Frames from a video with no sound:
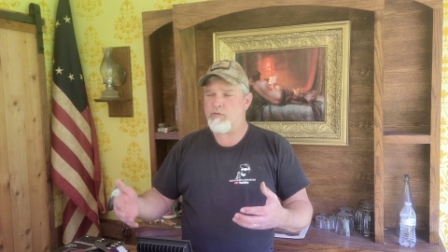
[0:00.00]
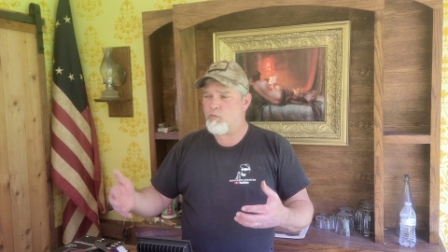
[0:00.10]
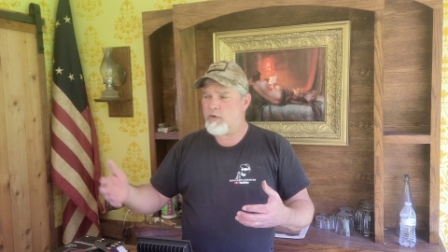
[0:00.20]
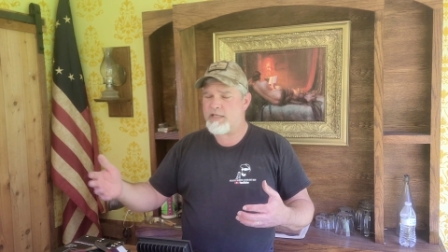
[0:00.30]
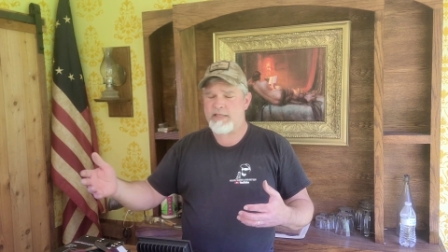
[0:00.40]

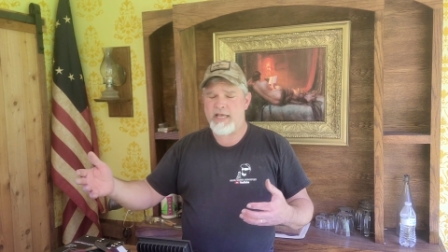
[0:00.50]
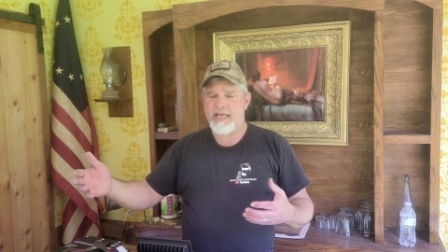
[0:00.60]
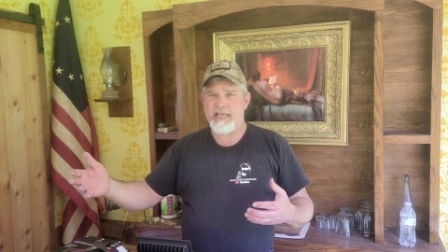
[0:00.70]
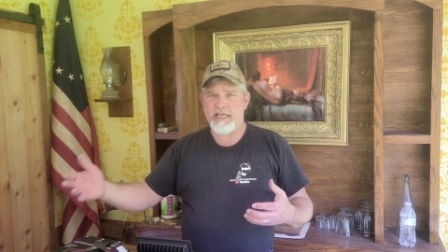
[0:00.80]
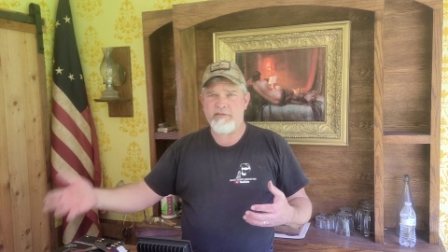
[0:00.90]
with
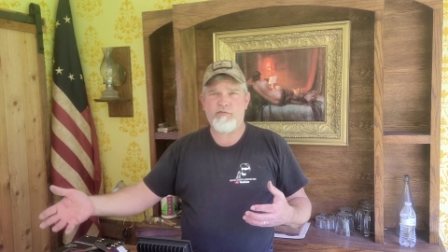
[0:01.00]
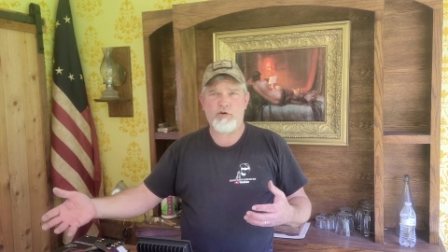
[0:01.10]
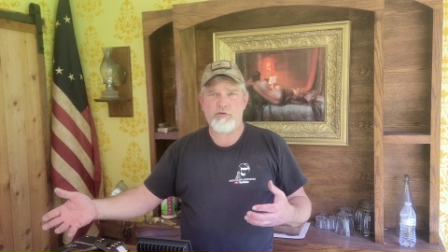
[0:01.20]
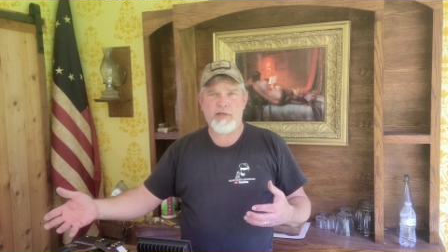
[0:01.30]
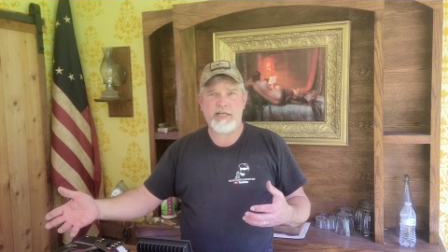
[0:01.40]
a
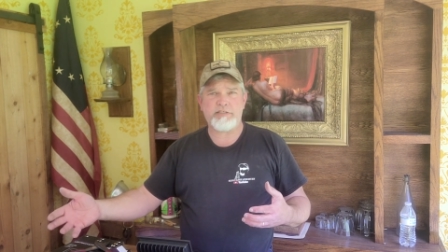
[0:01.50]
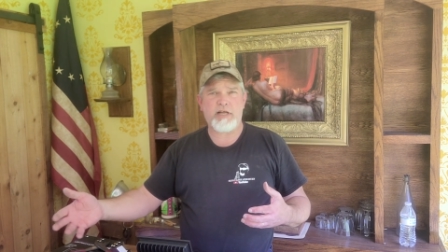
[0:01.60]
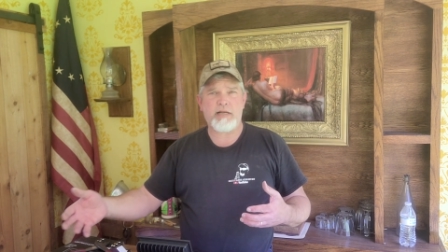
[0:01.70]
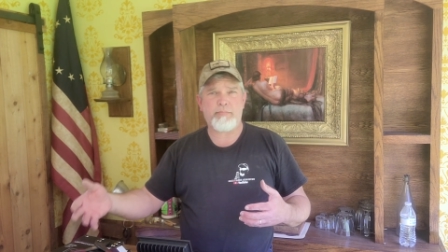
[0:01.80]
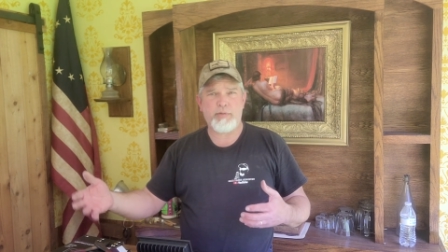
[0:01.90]
inverter that is not a